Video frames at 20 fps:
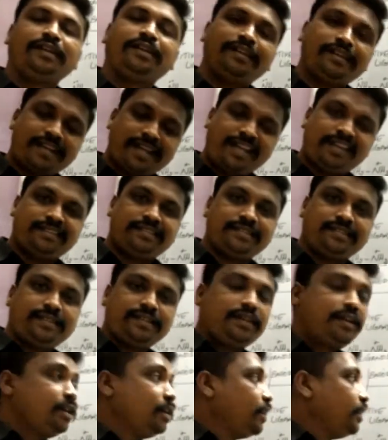Right.
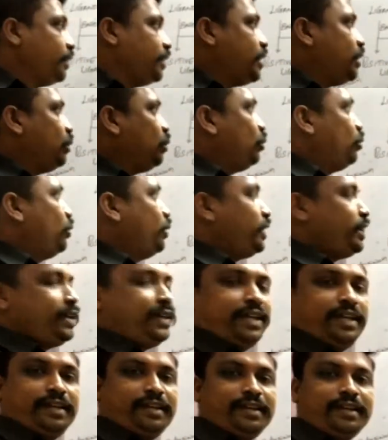Now look
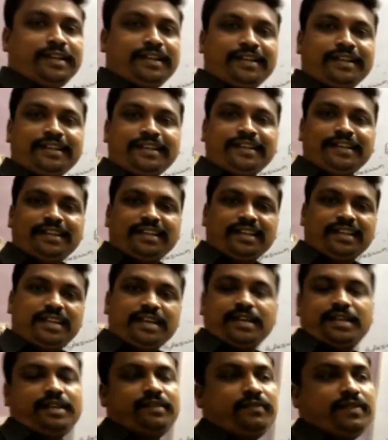here.
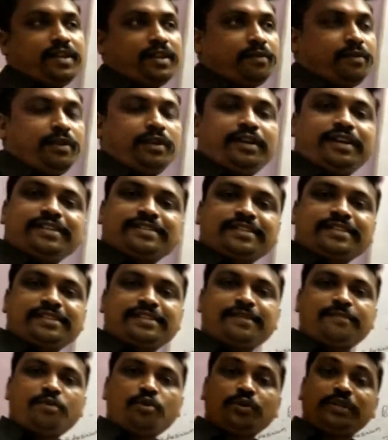Here we are going to discuss
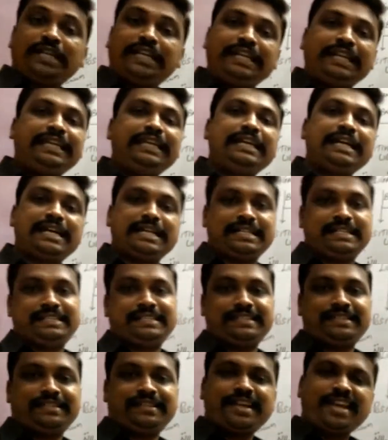about the
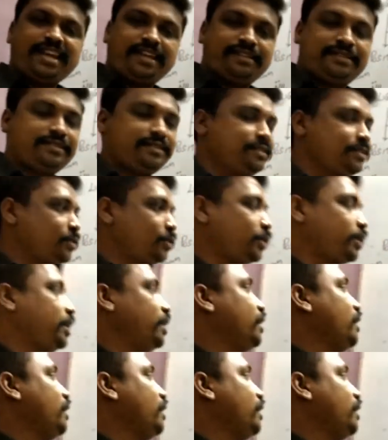ligands. Right. Okay.